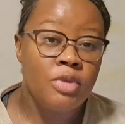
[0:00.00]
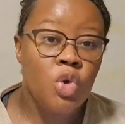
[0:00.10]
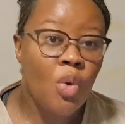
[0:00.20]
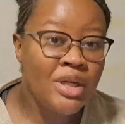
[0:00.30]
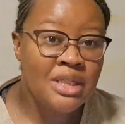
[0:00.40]

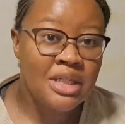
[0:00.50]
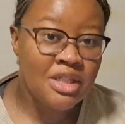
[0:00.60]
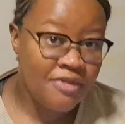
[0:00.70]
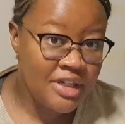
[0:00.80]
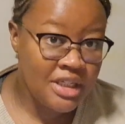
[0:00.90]
toys and
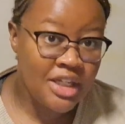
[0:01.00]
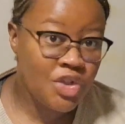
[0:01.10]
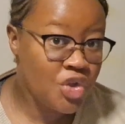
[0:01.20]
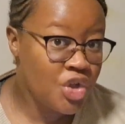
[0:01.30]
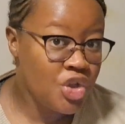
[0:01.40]
activities that
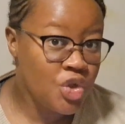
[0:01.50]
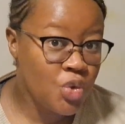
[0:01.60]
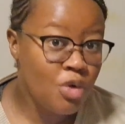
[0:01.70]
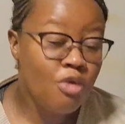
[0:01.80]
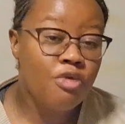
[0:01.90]
you can
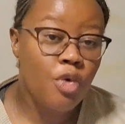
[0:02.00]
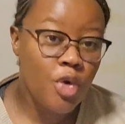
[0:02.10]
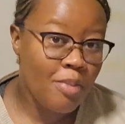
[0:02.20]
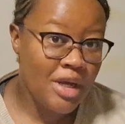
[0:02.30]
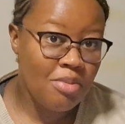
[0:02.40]
do for
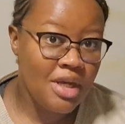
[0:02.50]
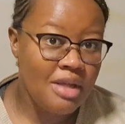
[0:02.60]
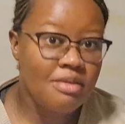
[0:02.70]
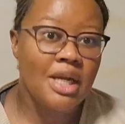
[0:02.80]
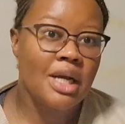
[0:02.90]
your
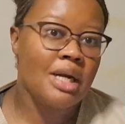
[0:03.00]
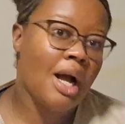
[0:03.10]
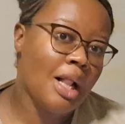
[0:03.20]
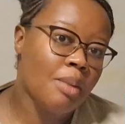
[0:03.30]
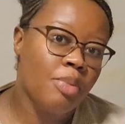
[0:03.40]
baby that can
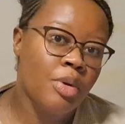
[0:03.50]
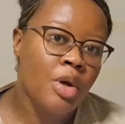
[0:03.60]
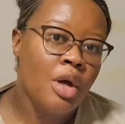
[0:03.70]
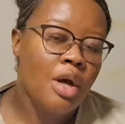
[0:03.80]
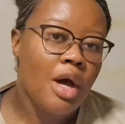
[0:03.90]
help
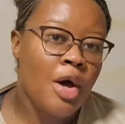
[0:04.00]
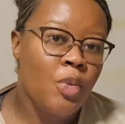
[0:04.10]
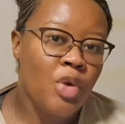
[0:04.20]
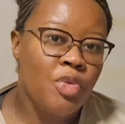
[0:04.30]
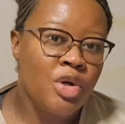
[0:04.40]

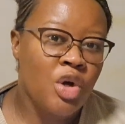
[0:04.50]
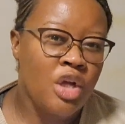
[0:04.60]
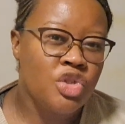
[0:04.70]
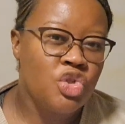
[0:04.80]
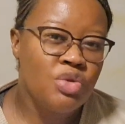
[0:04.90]
with
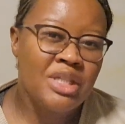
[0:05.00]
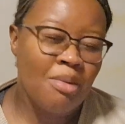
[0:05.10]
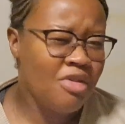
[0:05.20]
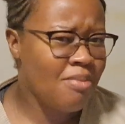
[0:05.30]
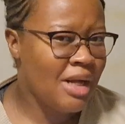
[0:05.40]
regards to some
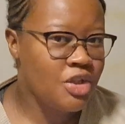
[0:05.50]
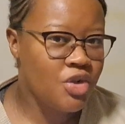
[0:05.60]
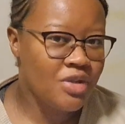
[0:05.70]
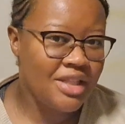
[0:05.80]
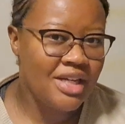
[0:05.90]
of the
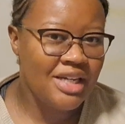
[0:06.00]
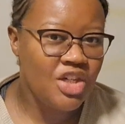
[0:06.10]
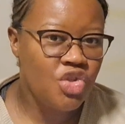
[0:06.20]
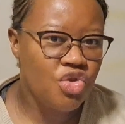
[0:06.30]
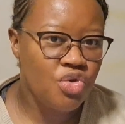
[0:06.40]
milestones that they
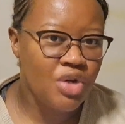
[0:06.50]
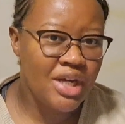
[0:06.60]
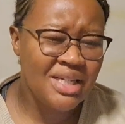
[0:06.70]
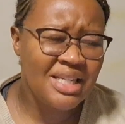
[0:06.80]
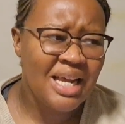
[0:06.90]
need to
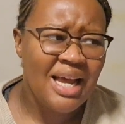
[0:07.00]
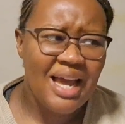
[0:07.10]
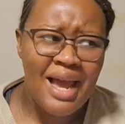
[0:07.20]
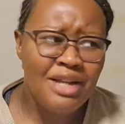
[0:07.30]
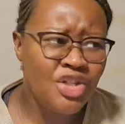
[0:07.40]
hit
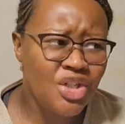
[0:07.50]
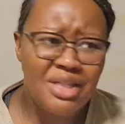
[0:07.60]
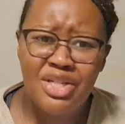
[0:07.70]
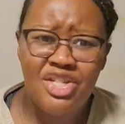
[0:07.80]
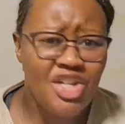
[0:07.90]
and
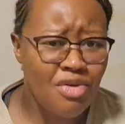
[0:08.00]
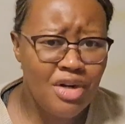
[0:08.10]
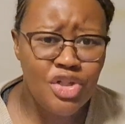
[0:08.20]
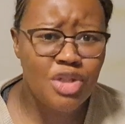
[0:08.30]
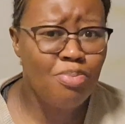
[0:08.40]
just generally
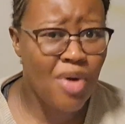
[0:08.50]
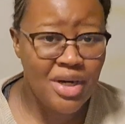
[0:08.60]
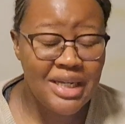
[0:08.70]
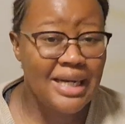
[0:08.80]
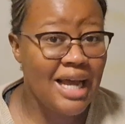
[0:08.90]
just
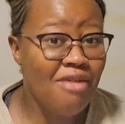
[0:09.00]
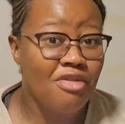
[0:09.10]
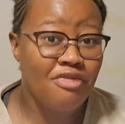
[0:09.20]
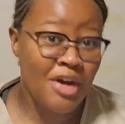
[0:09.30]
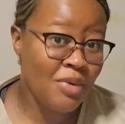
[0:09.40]
bonding and
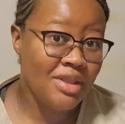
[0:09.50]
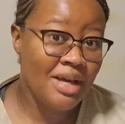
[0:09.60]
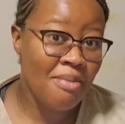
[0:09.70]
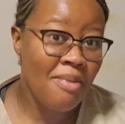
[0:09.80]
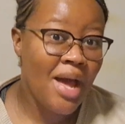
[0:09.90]
having fun with
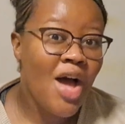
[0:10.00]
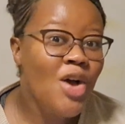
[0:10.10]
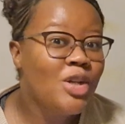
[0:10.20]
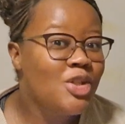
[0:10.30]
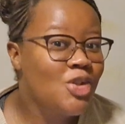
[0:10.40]
them.
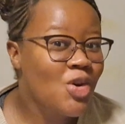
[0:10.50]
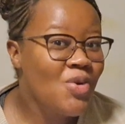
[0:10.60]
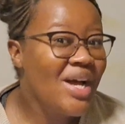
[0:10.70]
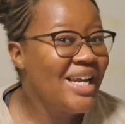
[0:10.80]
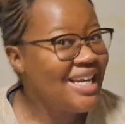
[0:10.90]

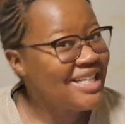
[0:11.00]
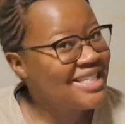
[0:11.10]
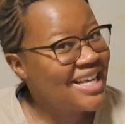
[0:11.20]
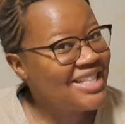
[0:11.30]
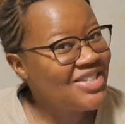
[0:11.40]
So let's get